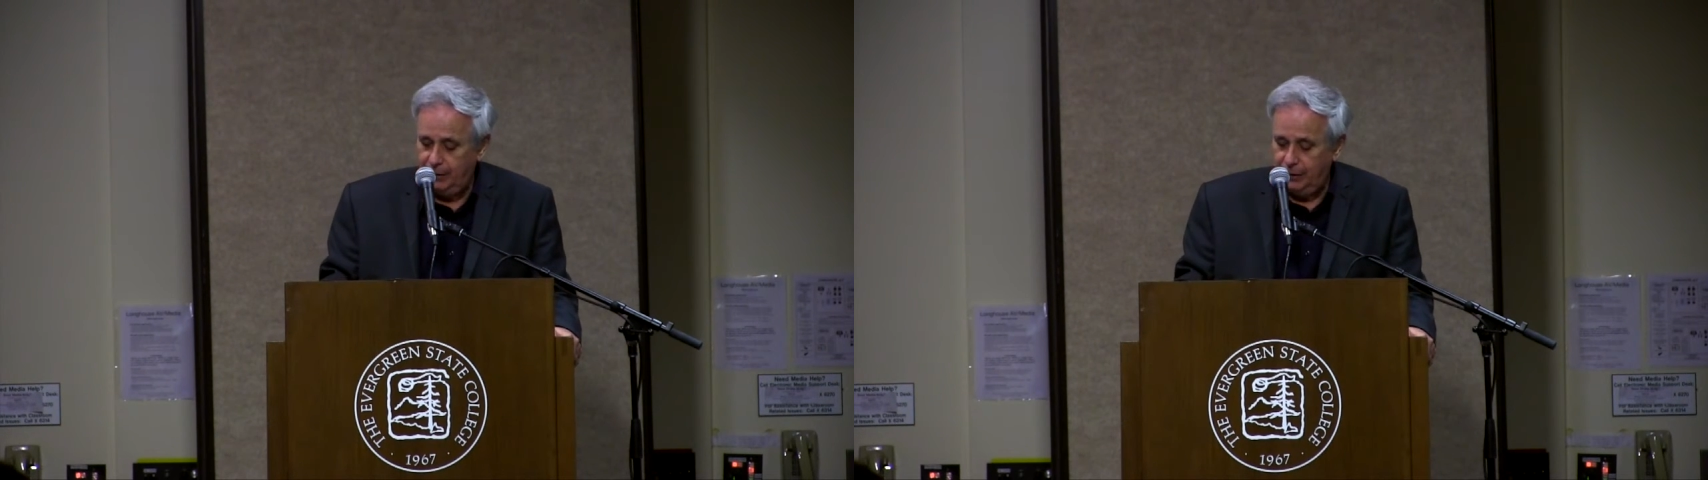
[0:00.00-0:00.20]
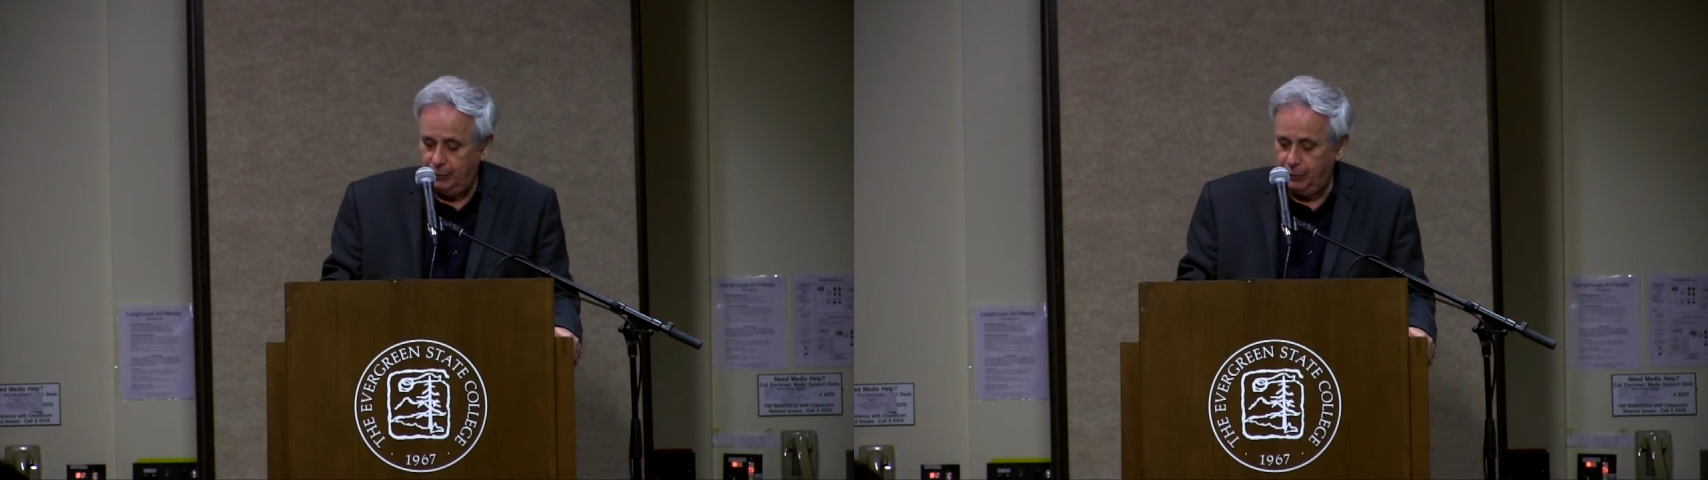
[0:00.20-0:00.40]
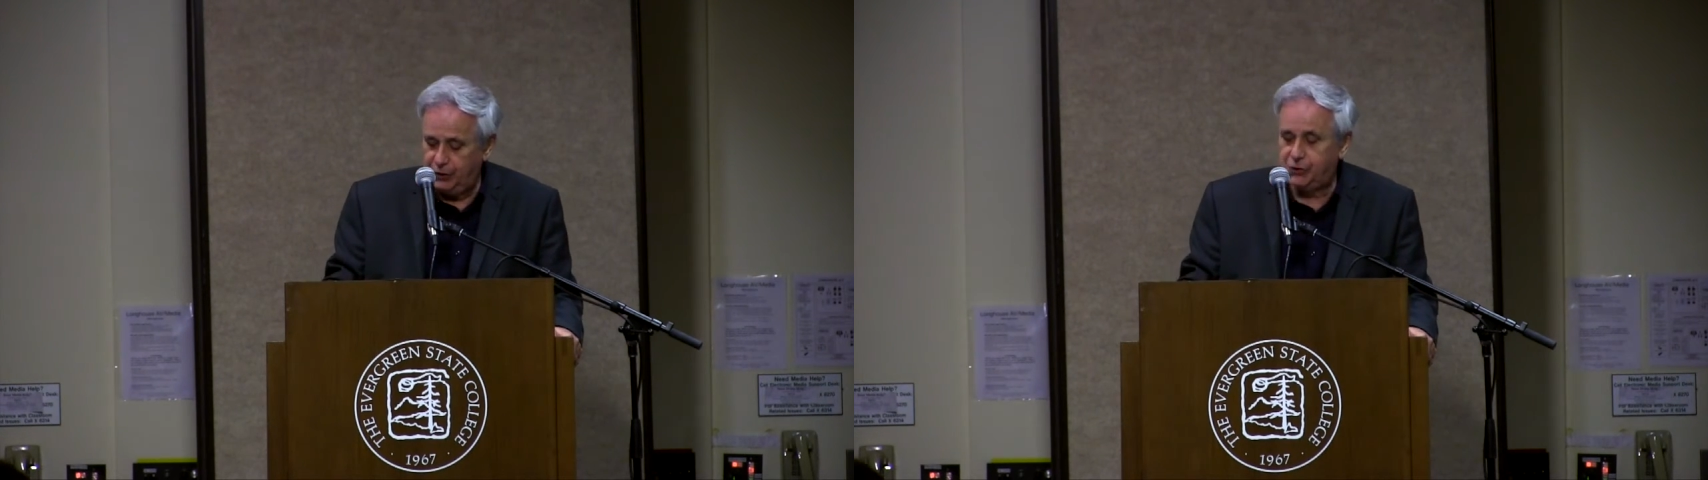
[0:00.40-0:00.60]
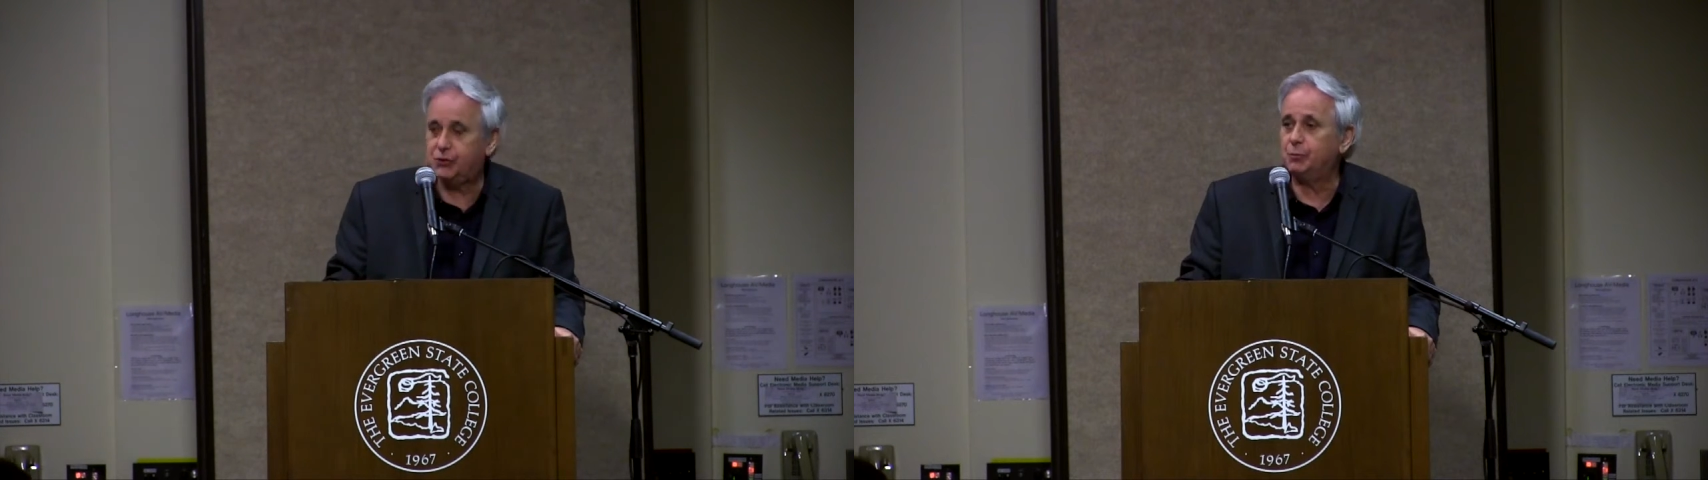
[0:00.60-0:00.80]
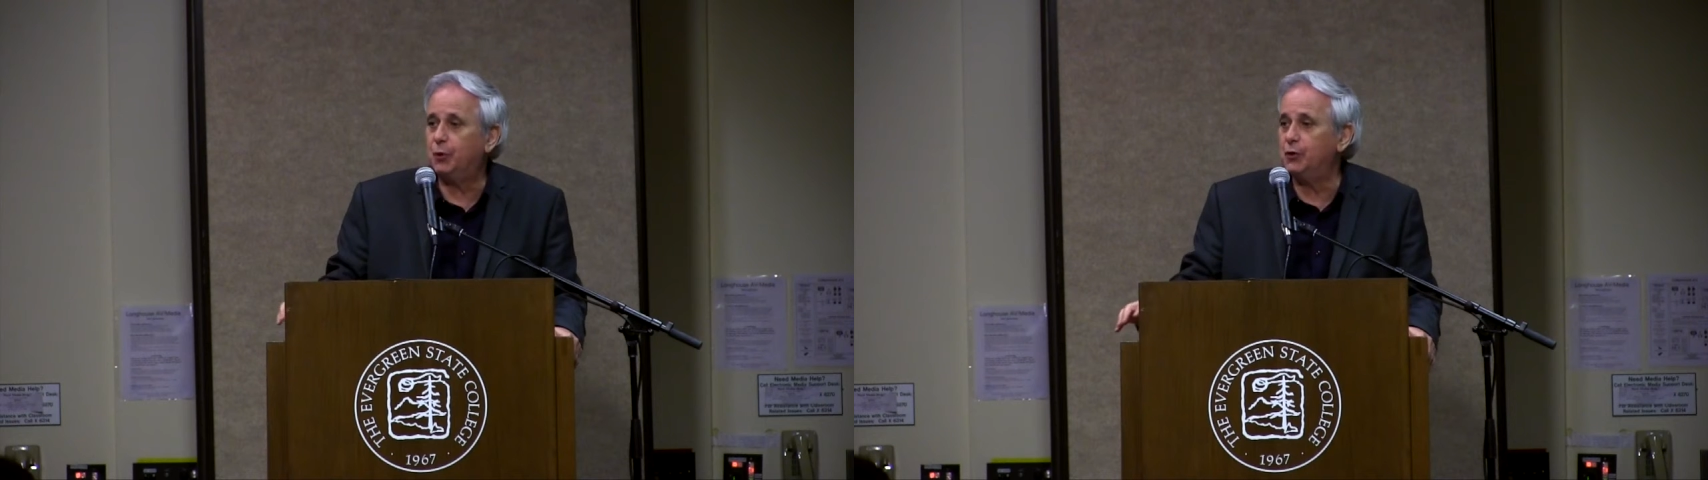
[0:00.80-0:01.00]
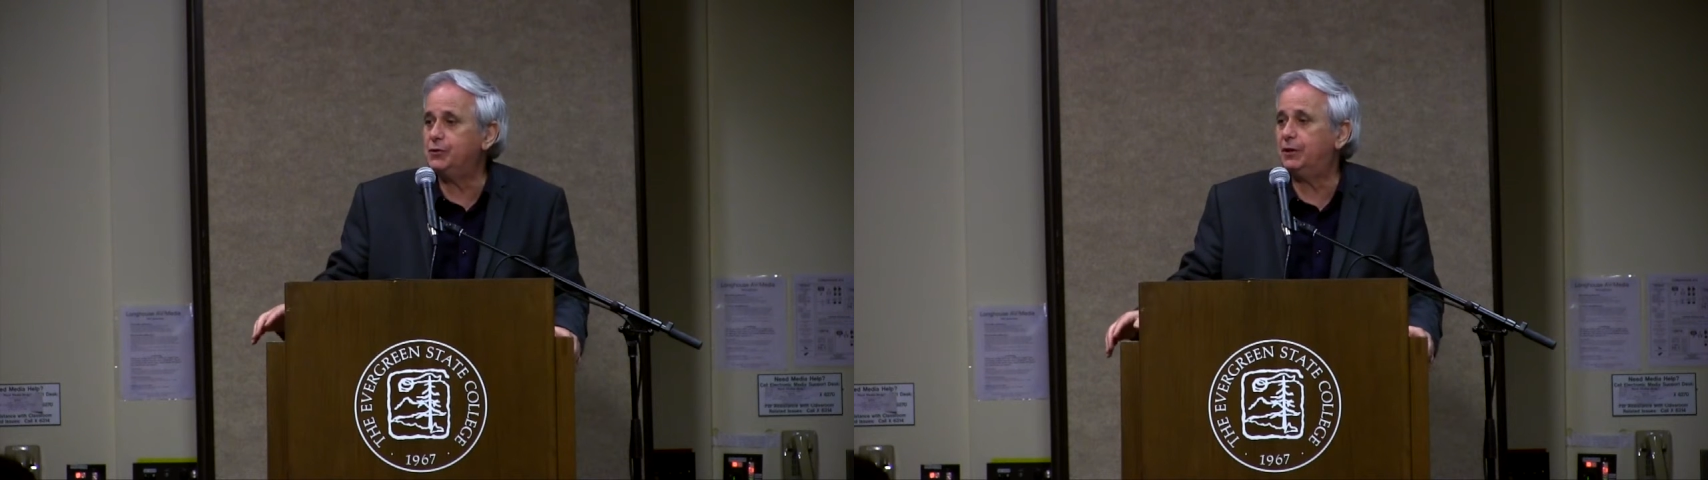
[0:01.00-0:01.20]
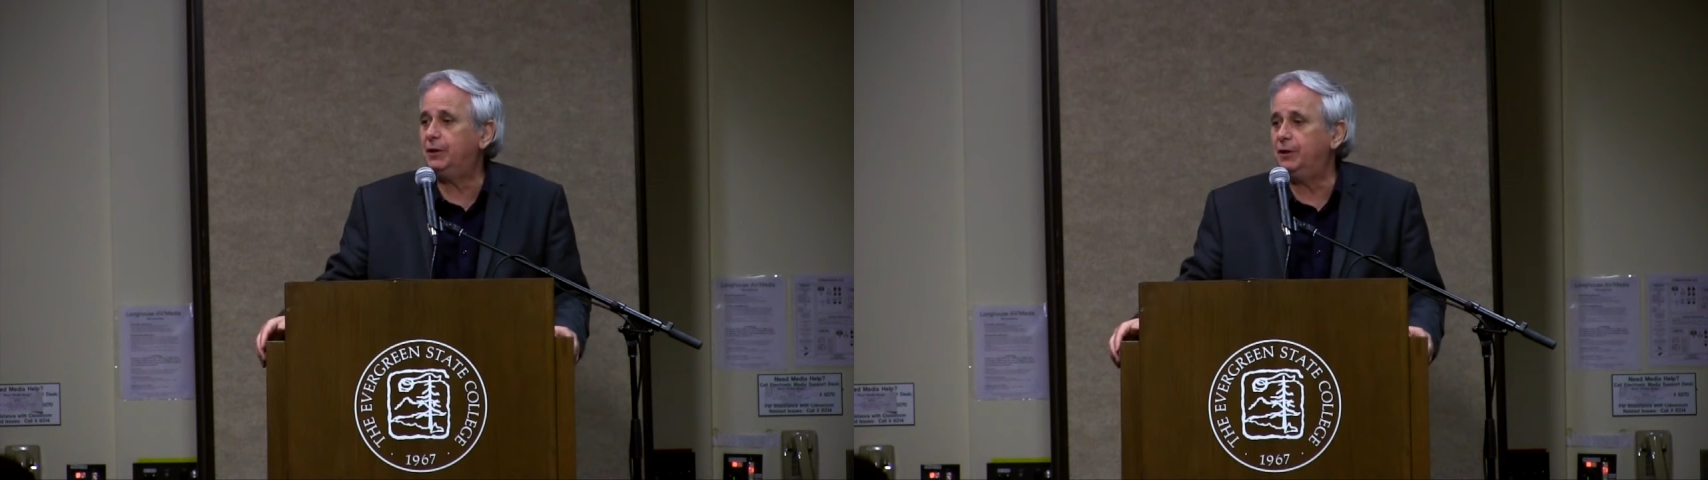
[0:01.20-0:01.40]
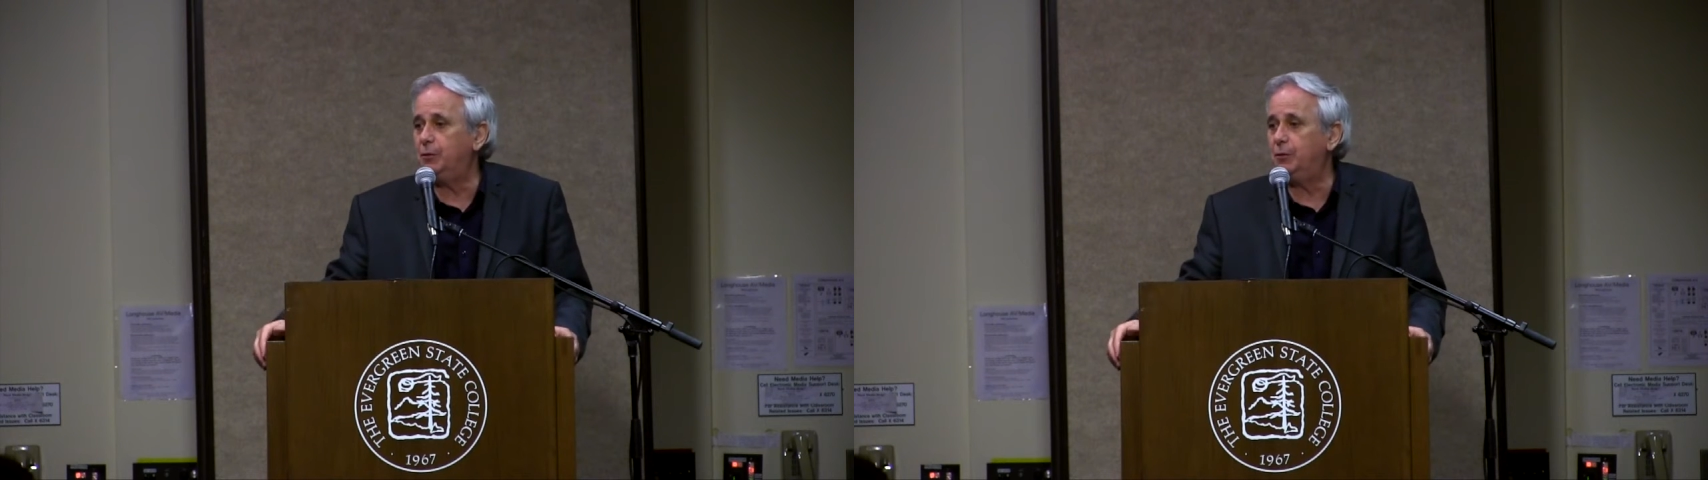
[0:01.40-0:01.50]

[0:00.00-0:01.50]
in which supposedly